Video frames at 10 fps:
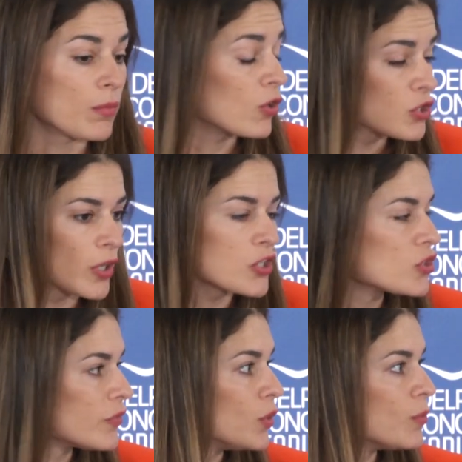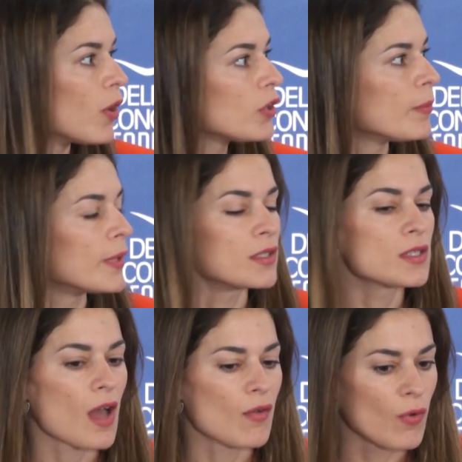constructions of new
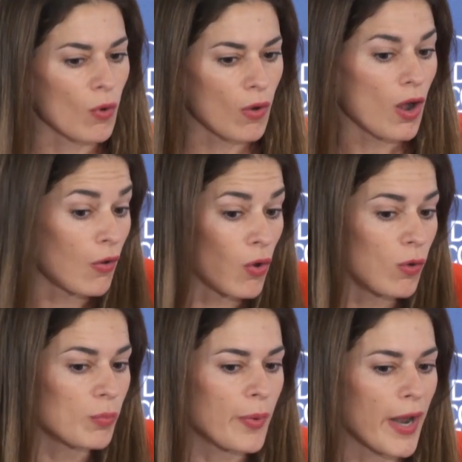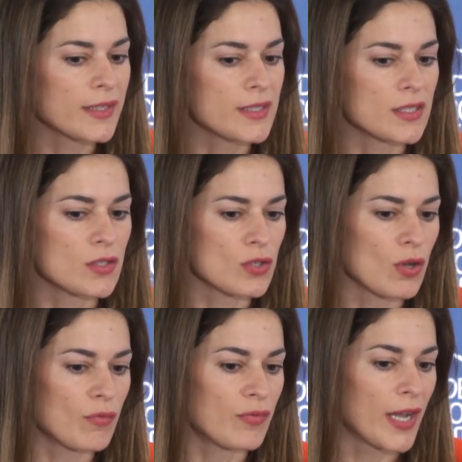monuments are all practices
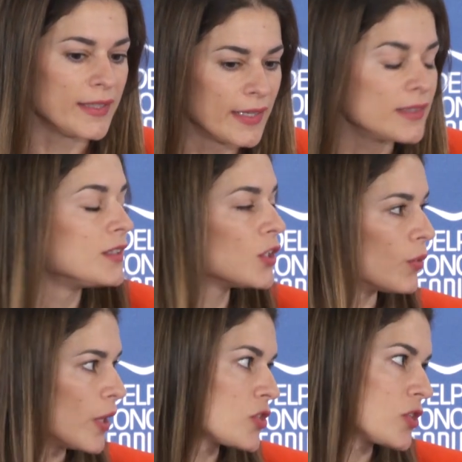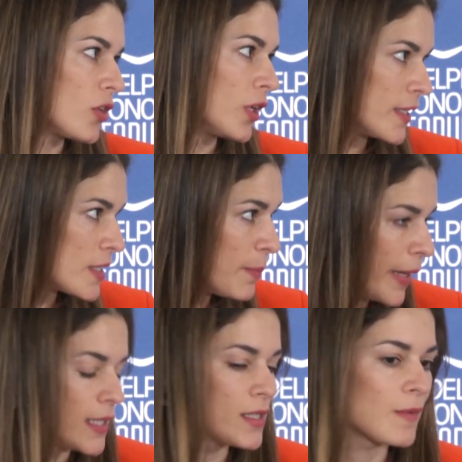of identity curation in
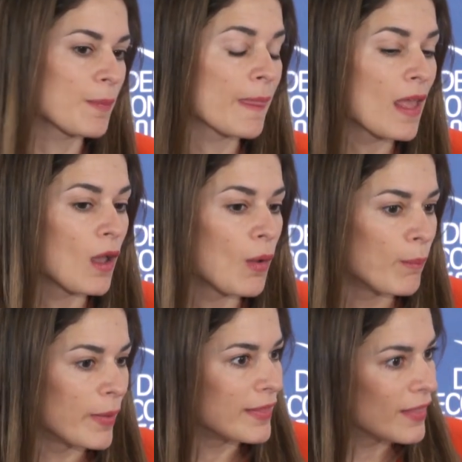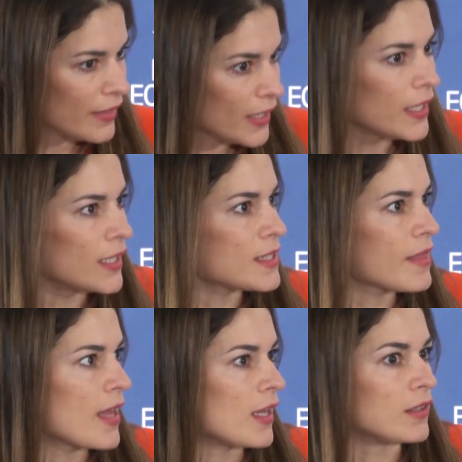space. But the thing is
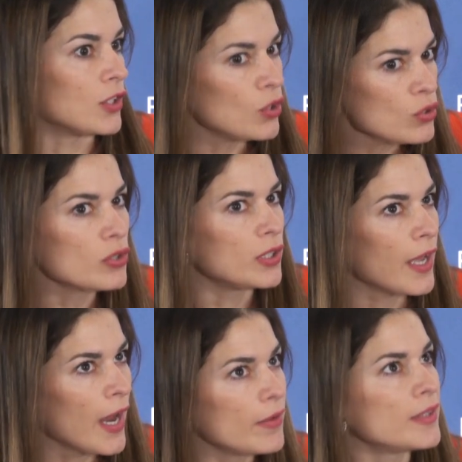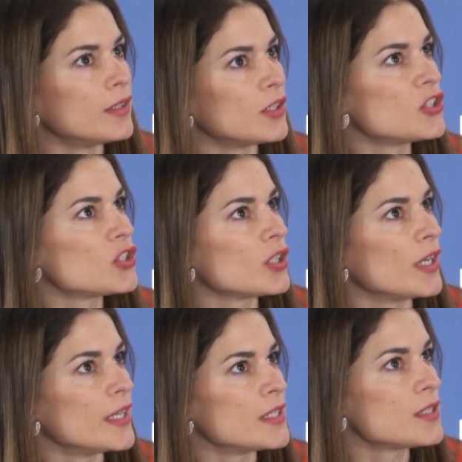that usually heritage
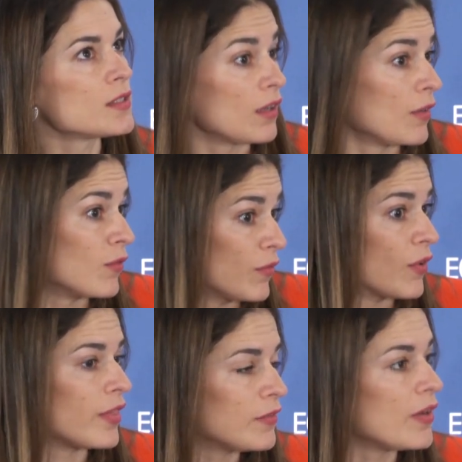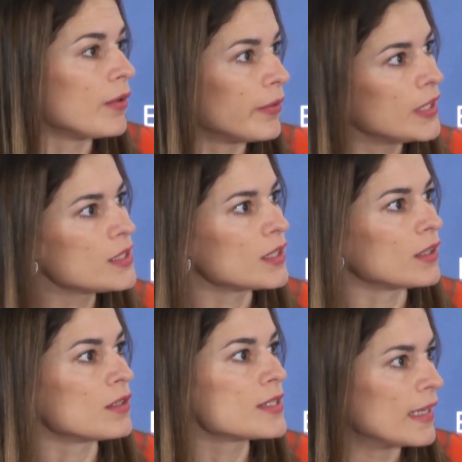is, and for that very
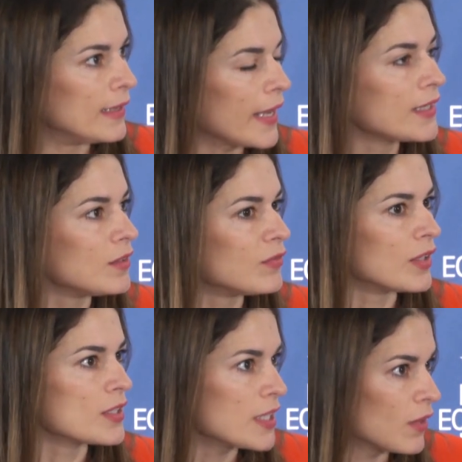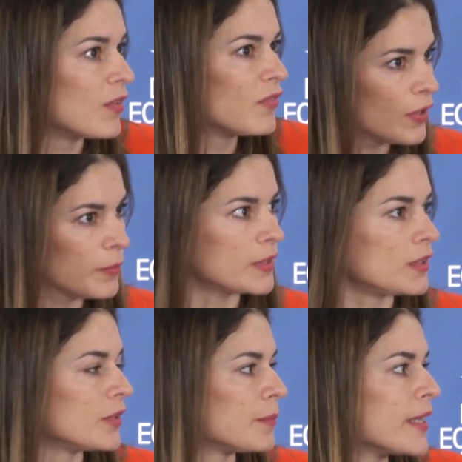reason, selective and
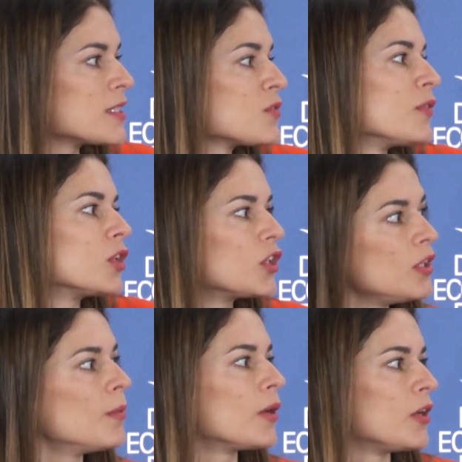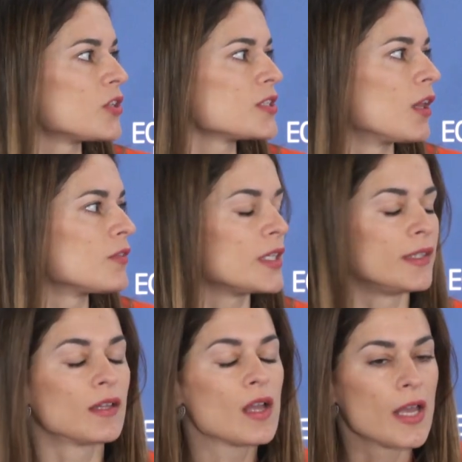self-affirmative. It makes us feel good about ourselves, and